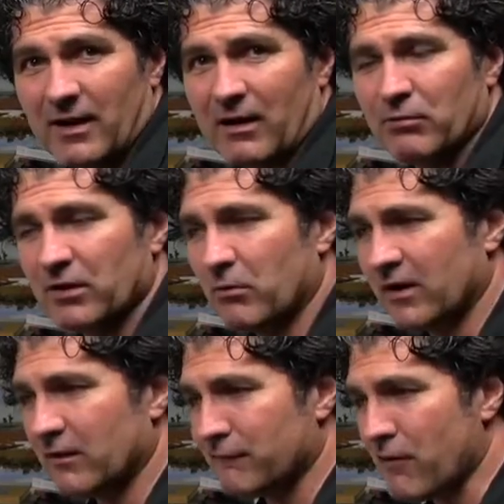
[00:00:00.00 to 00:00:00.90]
I really
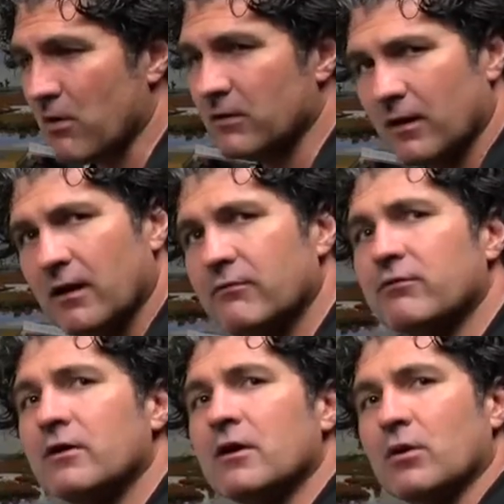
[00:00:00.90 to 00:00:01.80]
want you to fall in
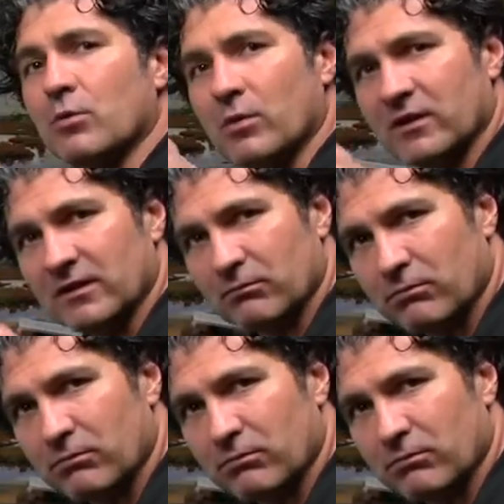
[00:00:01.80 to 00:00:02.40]
love with the